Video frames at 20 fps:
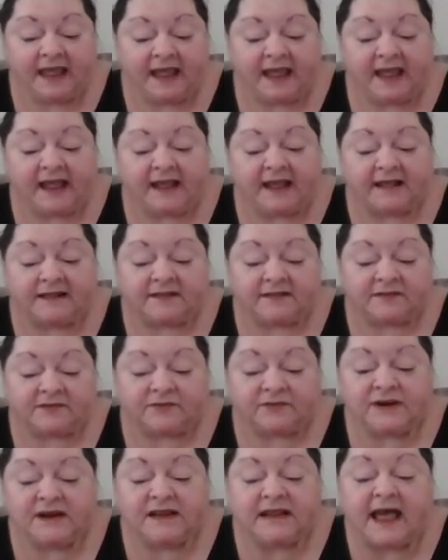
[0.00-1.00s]
and
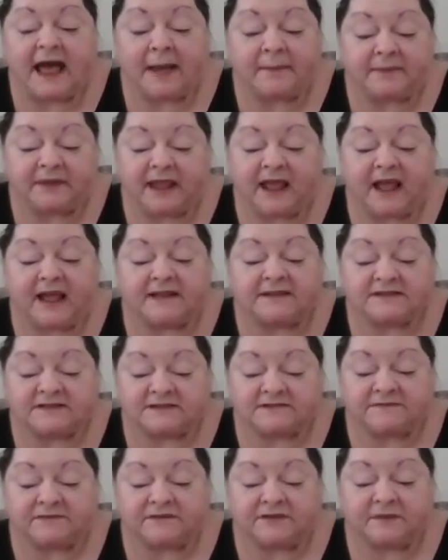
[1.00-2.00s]
3 lap
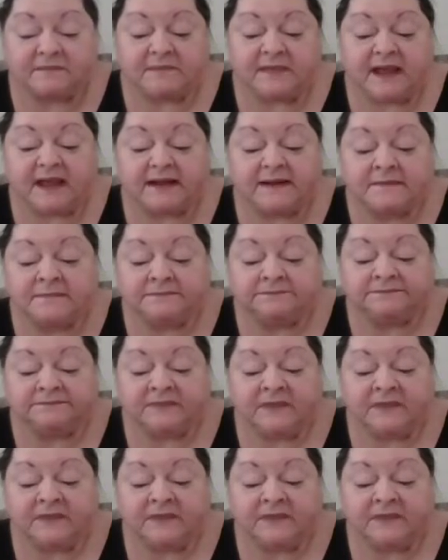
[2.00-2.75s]
gowns for the men.